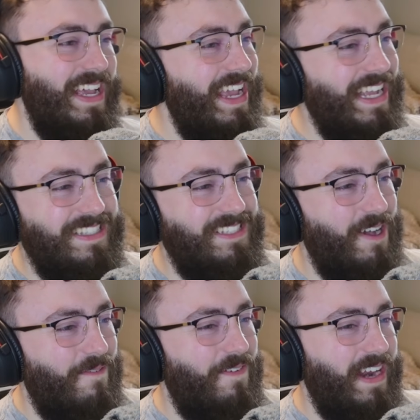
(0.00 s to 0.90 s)
It's
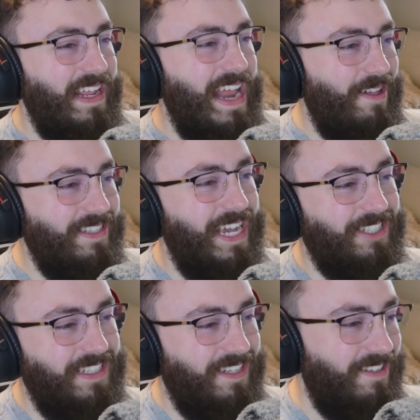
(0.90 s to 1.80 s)
so funny. Now let's
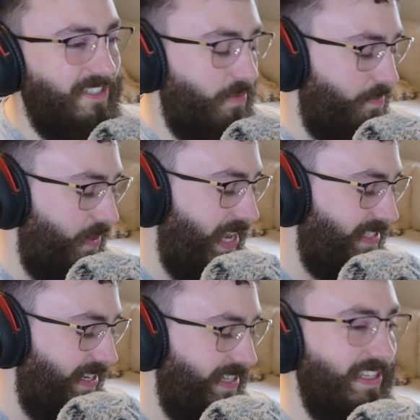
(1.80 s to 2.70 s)
actually take a look at some
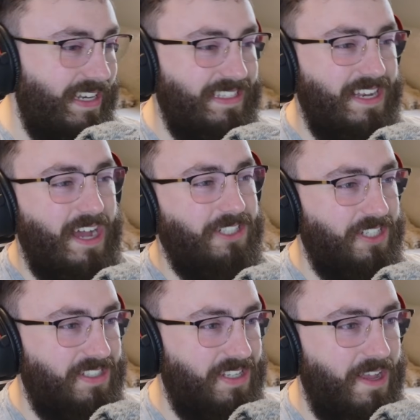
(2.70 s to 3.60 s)
replies. It's not
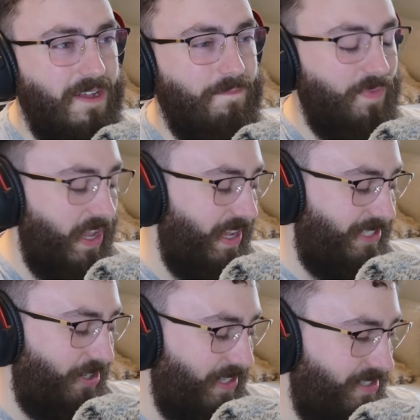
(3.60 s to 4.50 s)
just
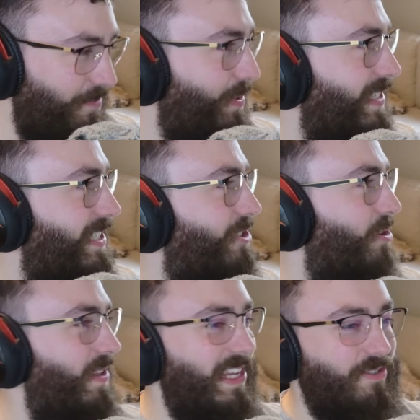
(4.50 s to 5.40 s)
Dricus Du Plessis
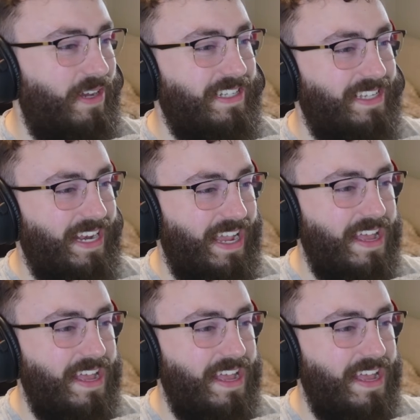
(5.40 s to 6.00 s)
trolling Israel Adesanya.